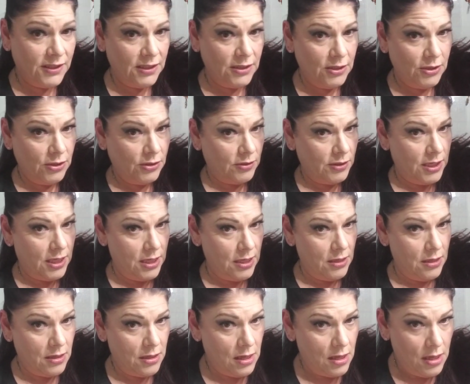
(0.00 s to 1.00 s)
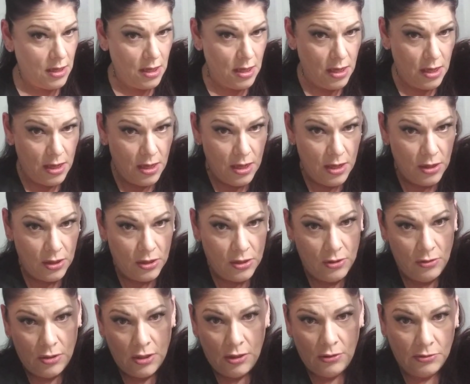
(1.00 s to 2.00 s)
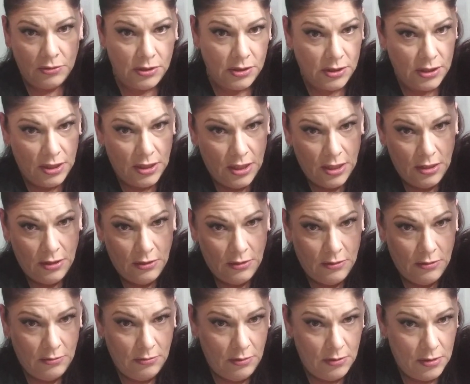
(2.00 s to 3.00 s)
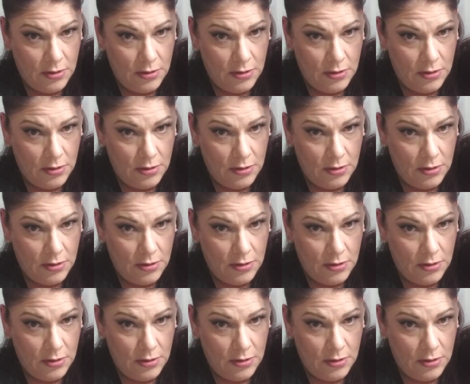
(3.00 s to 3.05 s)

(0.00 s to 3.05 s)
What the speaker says: industry, kudos to you.